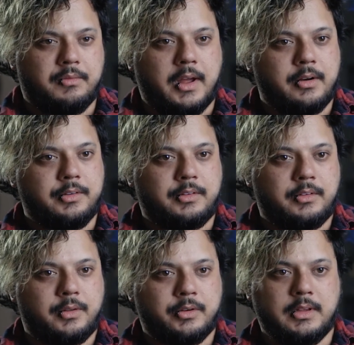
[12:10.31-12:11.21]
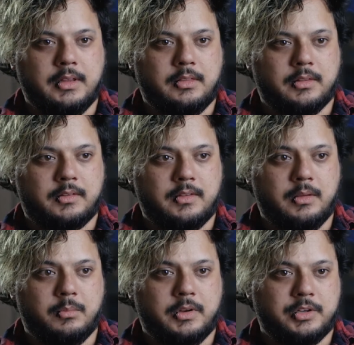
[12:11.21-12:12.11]
of Fighters 13, the
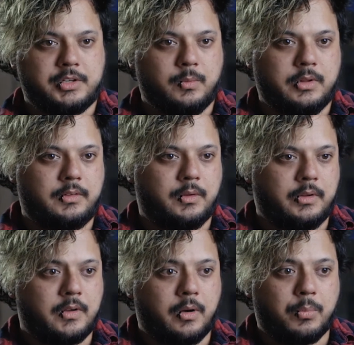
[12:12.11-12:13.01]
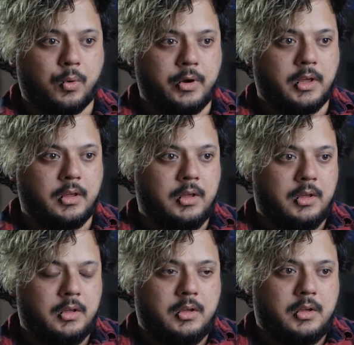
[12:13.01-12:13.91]
Steam edition one. So I started porting
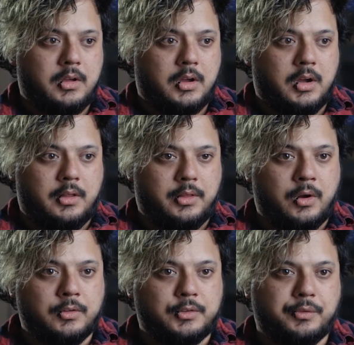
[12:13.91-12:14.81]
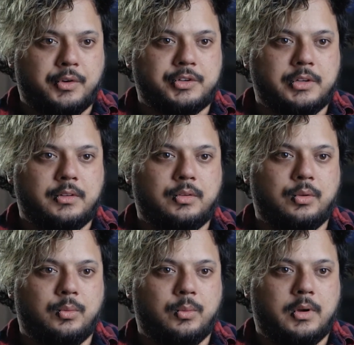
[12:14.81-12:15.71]
the console version
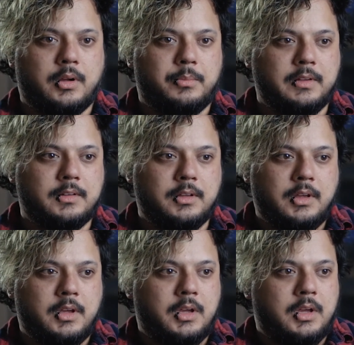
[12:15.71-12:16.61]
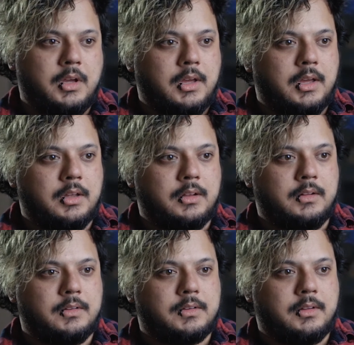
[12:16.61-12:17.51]
to PC.
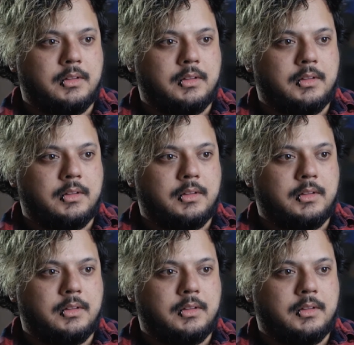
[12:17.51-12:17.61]
And